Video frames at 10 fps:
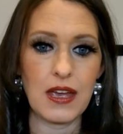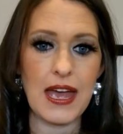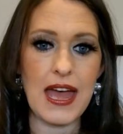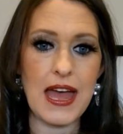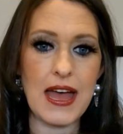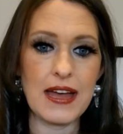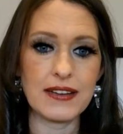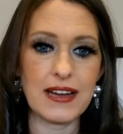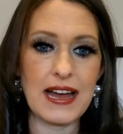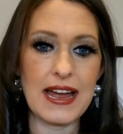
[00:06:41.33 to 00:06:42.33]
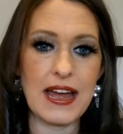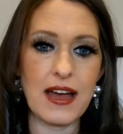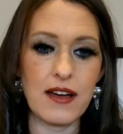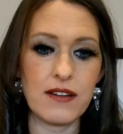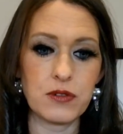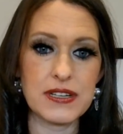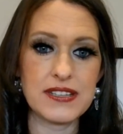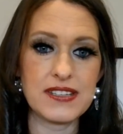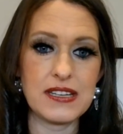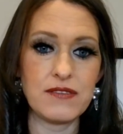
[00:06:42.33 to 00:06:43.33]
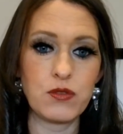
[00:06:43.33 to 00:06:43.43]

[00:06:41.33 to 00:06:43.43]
And I have received